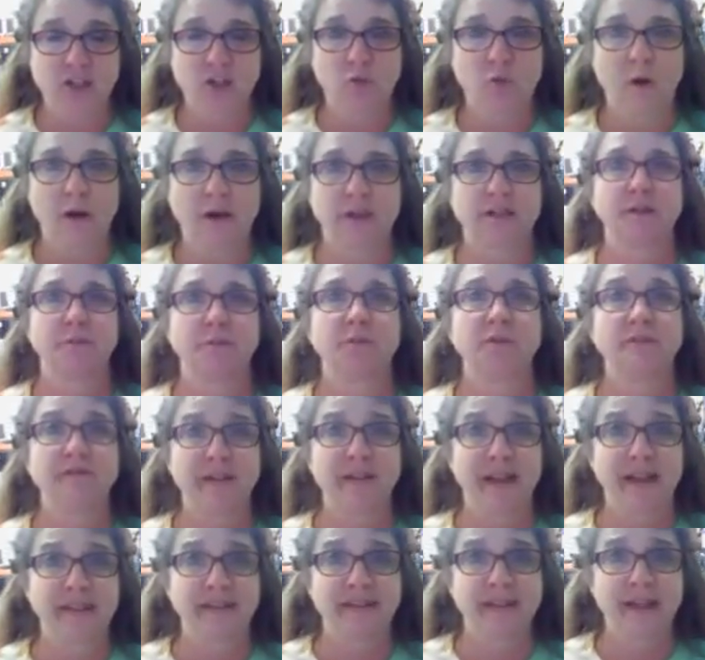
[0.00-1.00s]
We want to
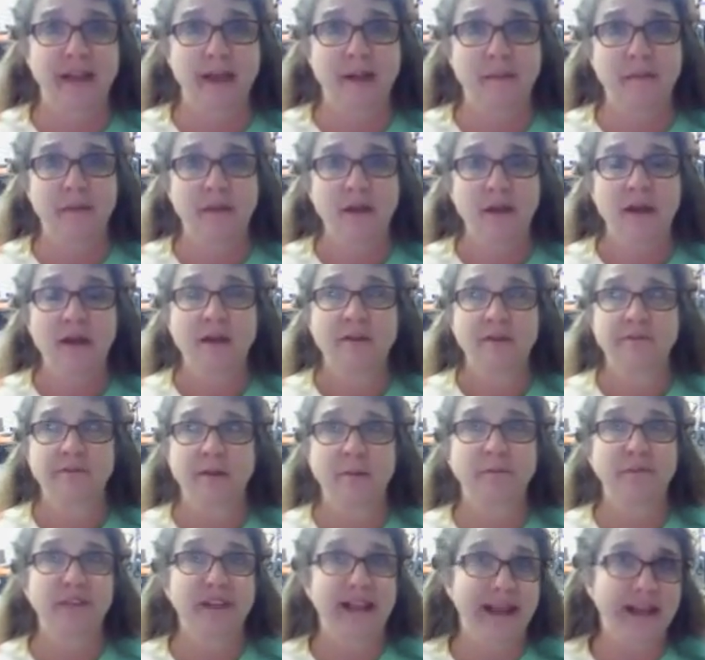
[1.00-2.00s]
prevent them
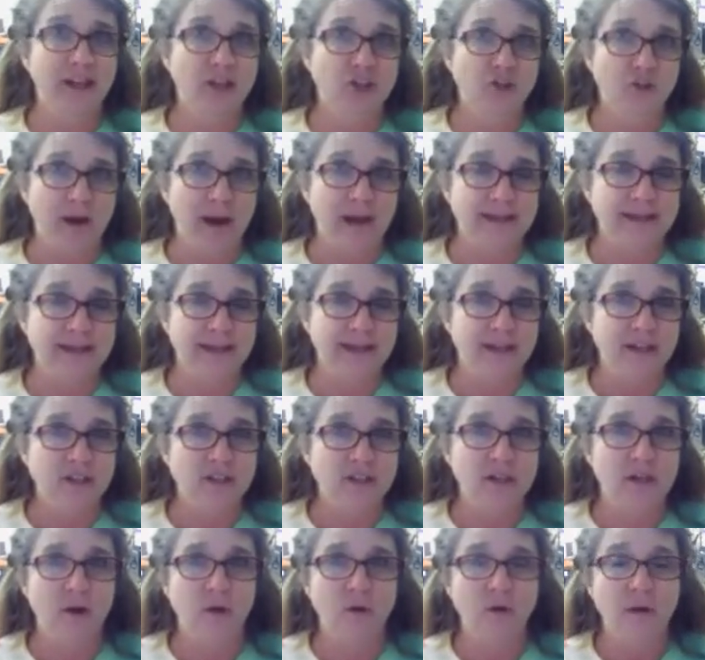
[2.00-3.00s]
from plagiarizing.
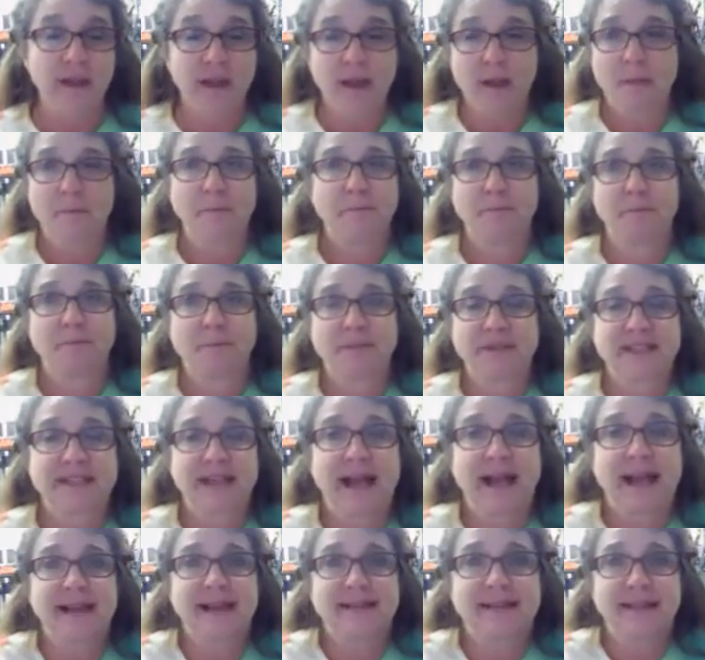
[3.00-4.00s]
So
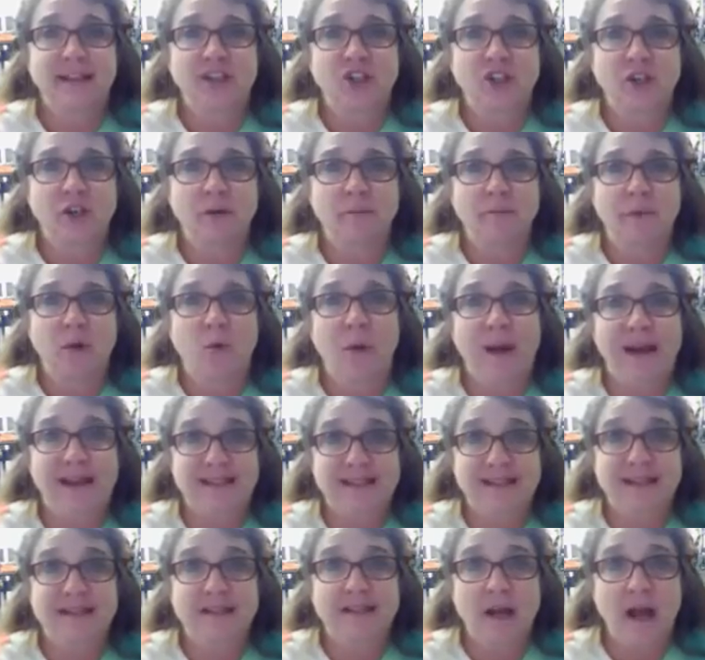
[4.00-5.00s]
besides, they shouldn't be
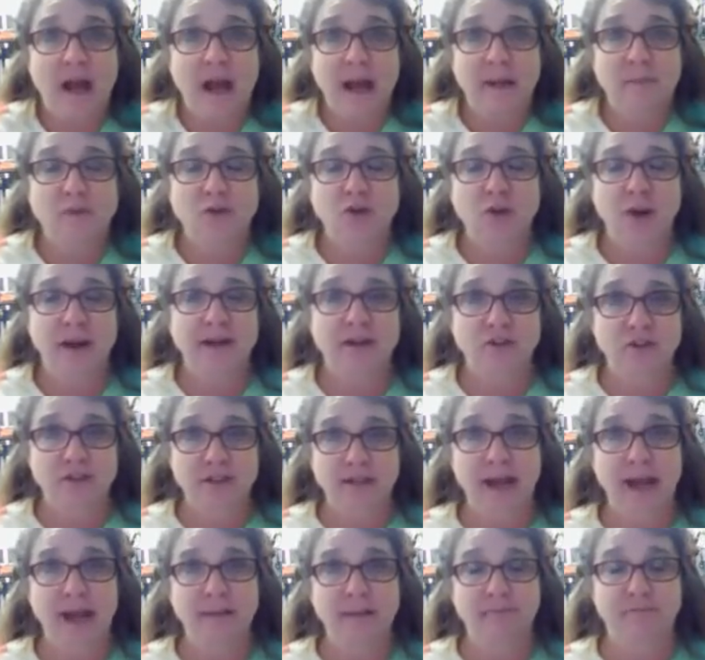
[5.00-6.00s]
wasting time trying
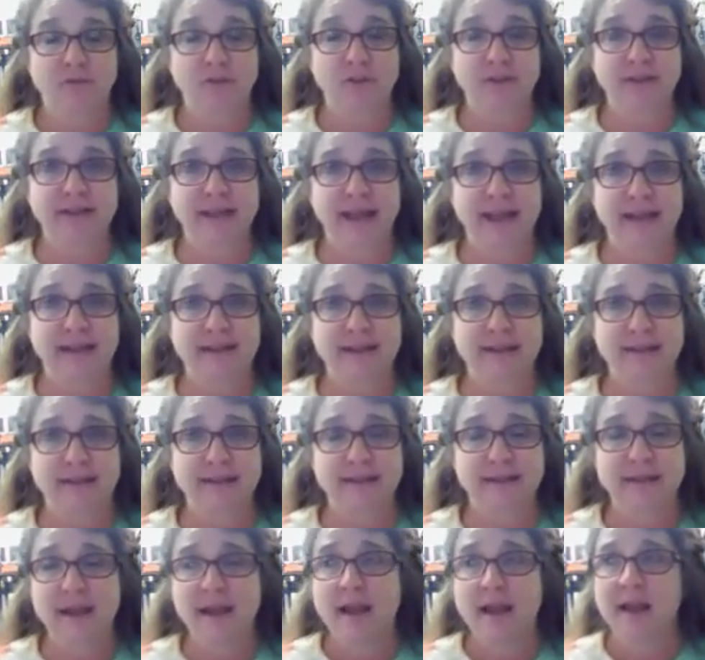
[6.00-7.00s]
to type full
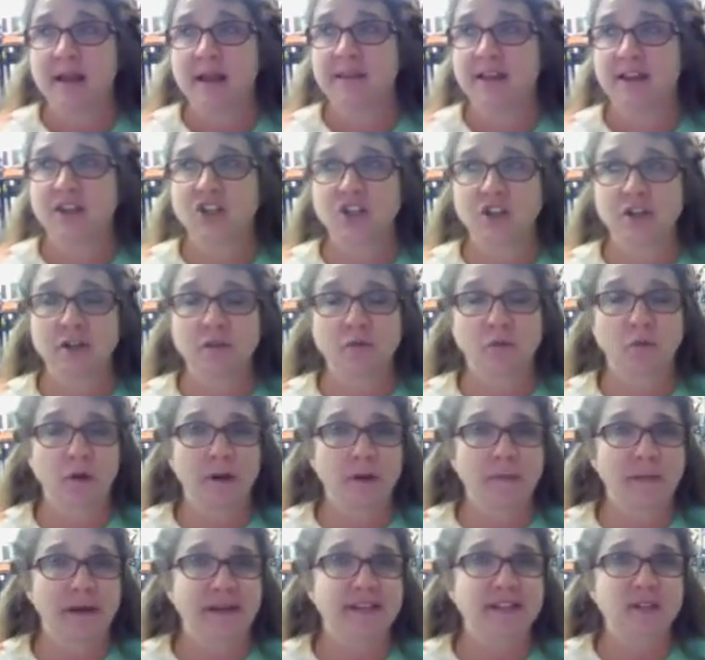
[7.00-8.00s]
sentences. They shouldn't worry
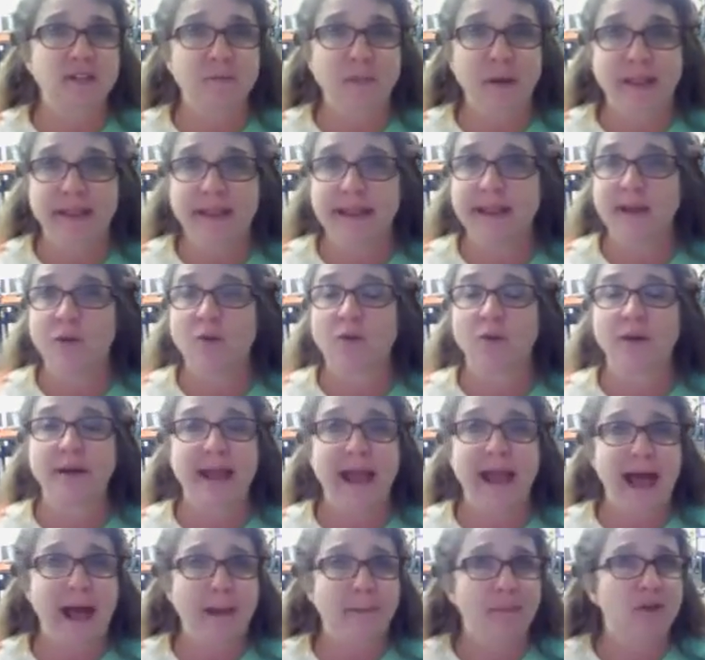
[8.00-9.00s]
about spelling or
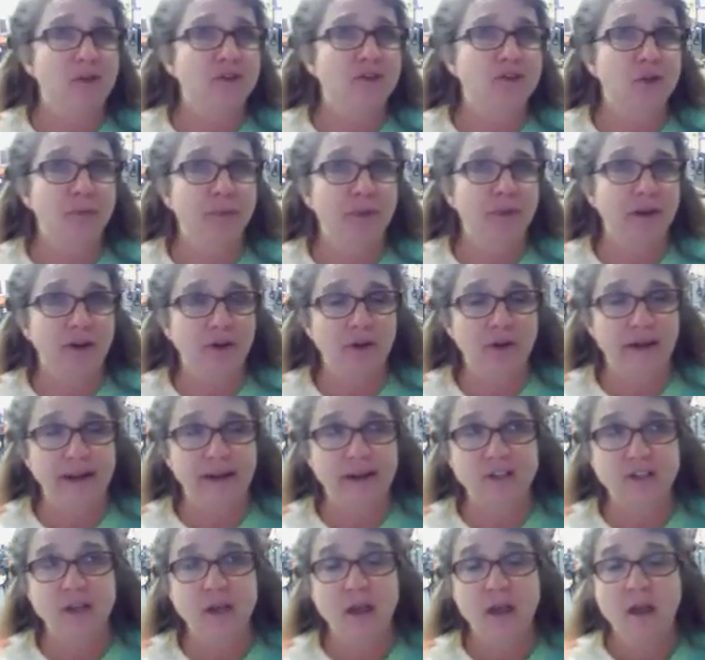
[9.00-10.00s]
capitals or
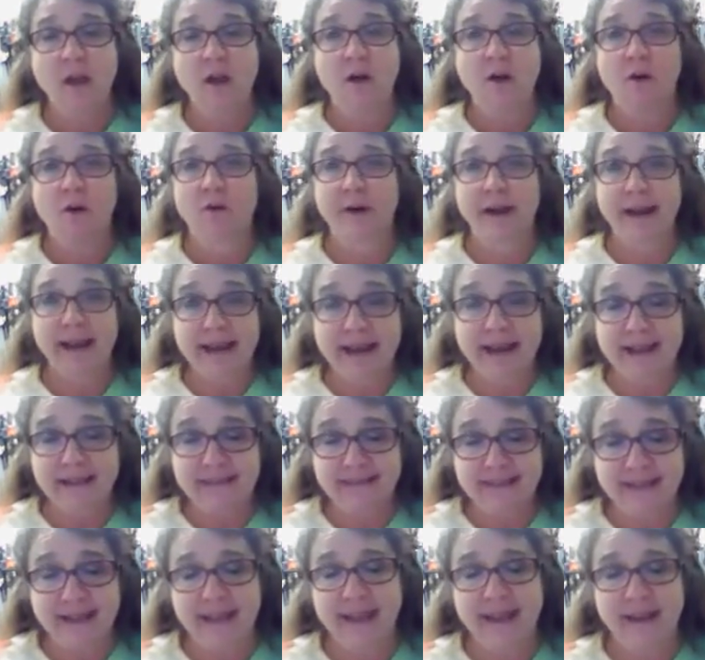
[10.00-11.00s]
periods or
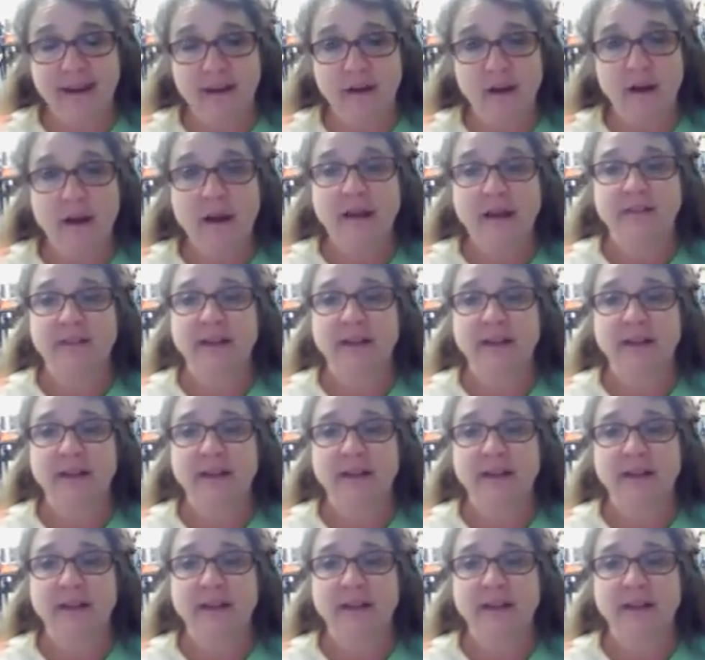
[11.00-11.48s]
anything here.